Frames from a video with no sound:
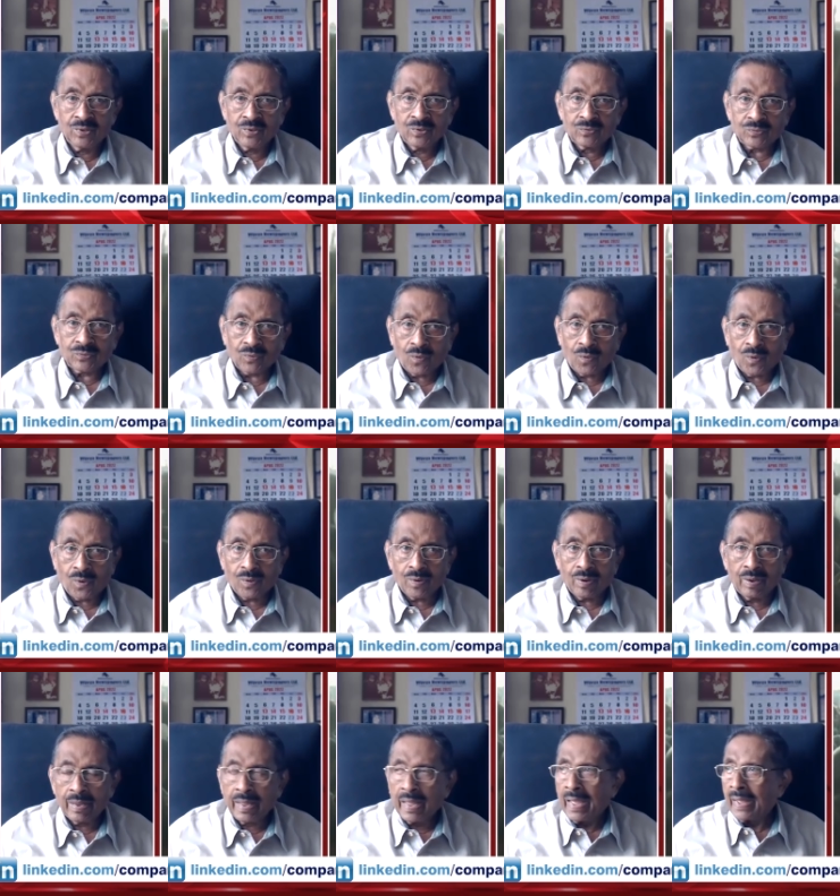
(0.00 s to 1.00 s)

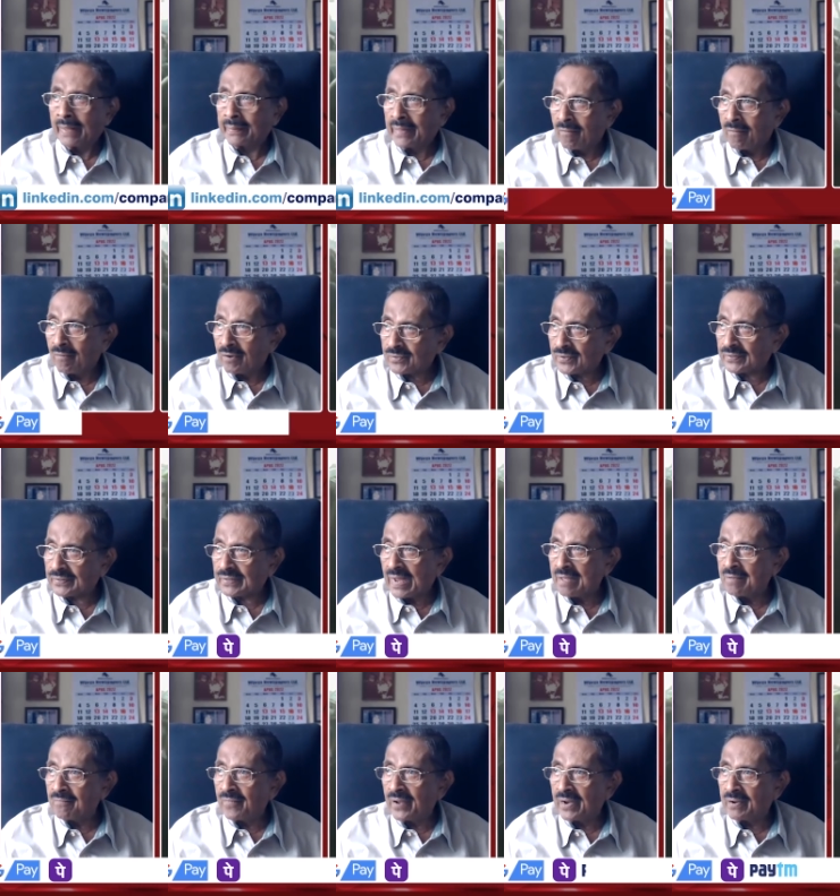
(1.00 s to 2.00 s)
So there was a
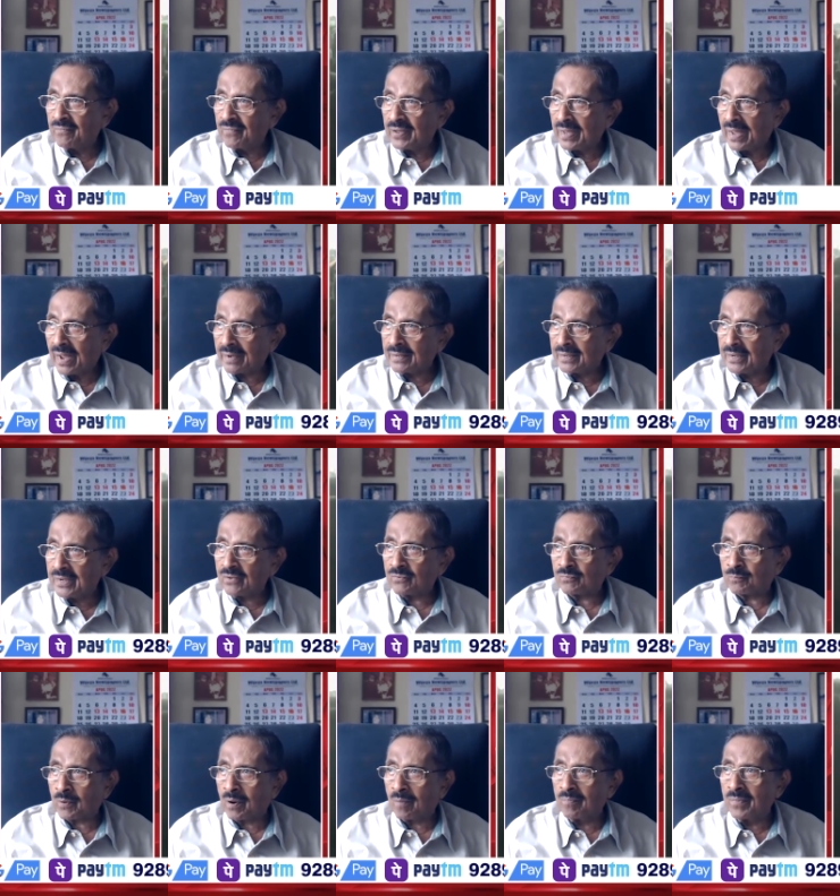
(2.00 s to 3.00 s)
time when we had these
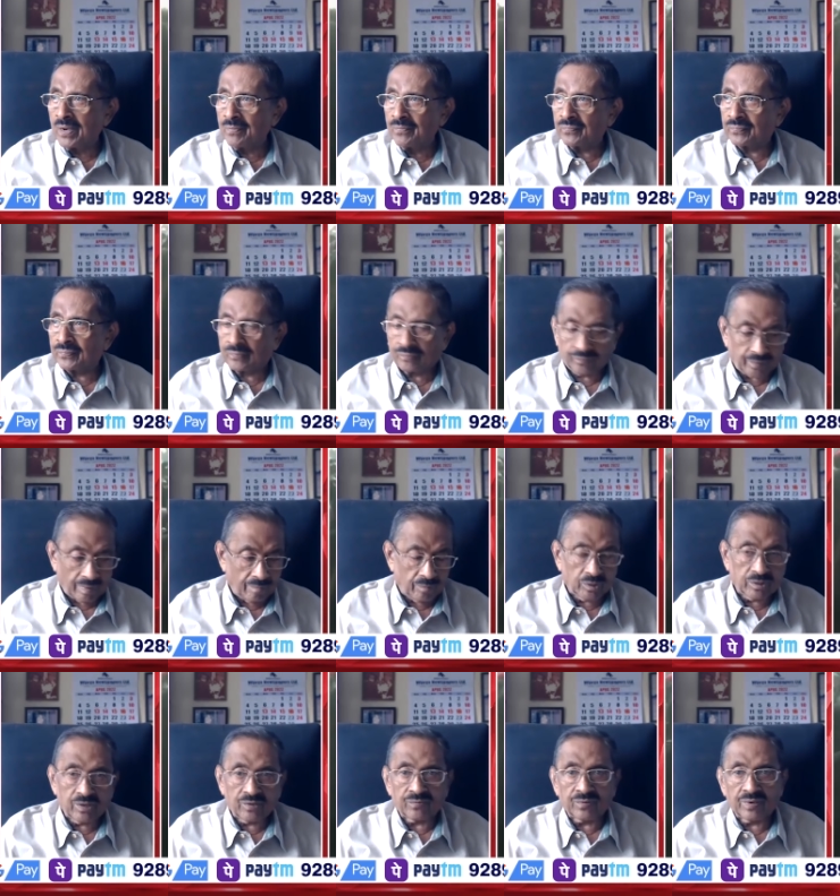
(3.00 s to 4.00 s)
problems, some of
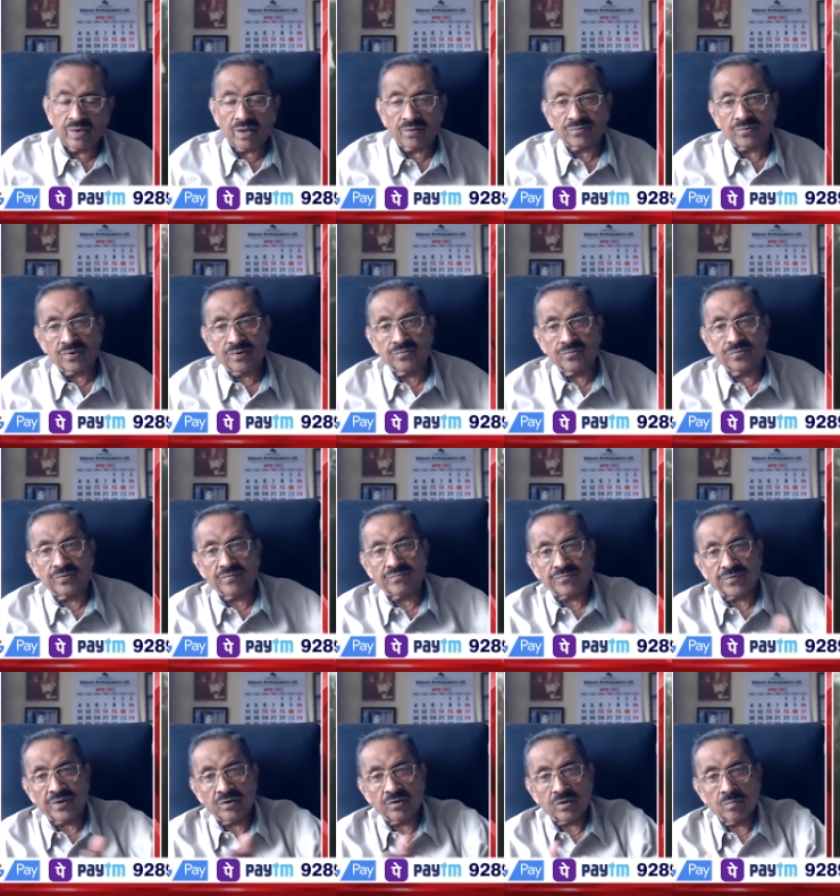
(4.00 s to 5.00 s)
these industries shifted to